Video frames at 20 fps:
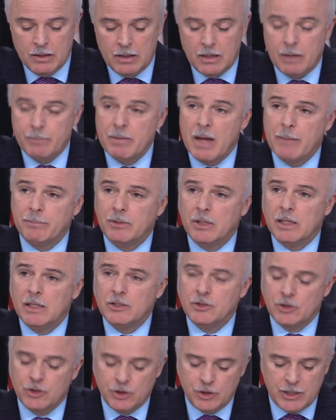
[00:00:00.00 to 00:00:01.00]
Our
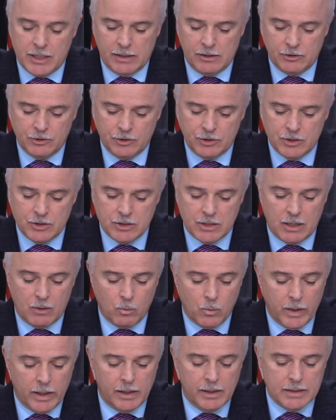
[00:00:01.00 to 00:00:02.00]
population challenges are
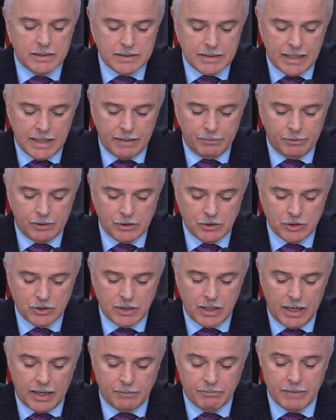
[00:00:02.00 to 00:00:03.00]
well established,
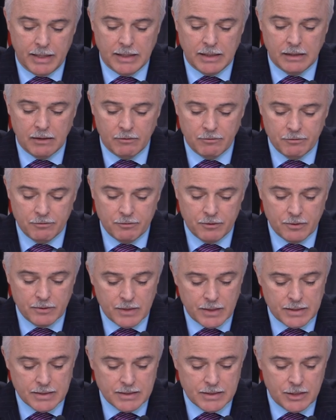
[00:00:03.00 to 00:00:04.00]
and many of
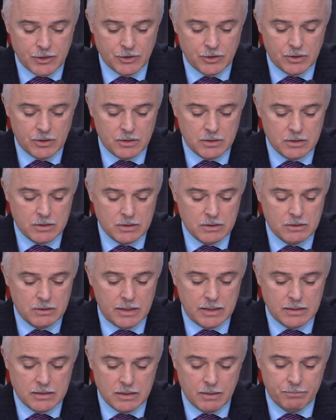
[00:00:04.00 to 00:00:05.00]
the decisions
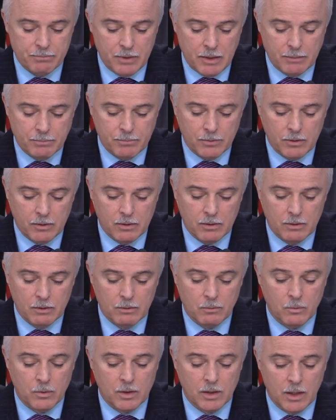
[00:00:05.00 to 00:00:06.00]
that some people
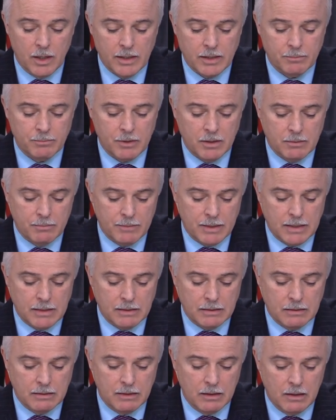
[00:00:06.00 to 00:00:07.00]
would like me to
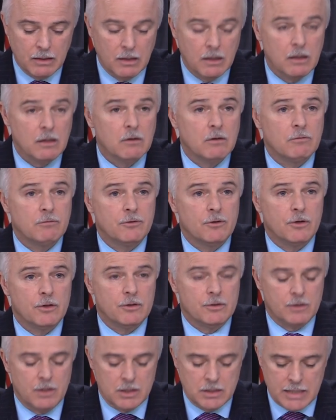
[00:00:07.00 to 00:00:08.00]
make could
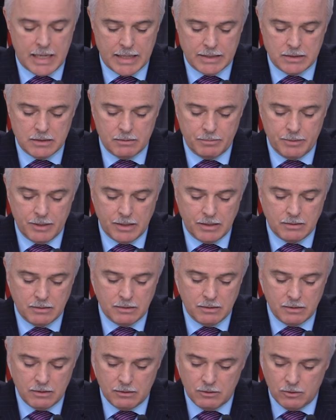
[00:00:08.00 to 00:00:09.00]
further exacerbate
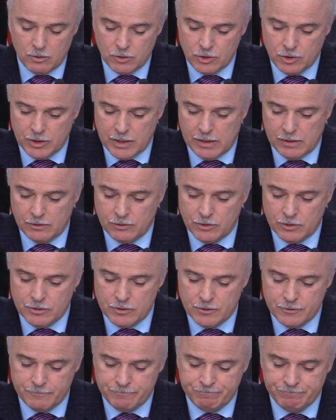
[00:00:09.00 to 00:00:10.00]
those
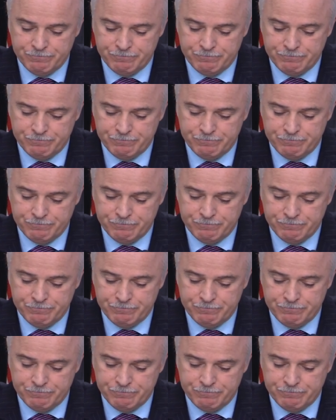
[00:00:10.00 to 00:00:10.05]
challenges.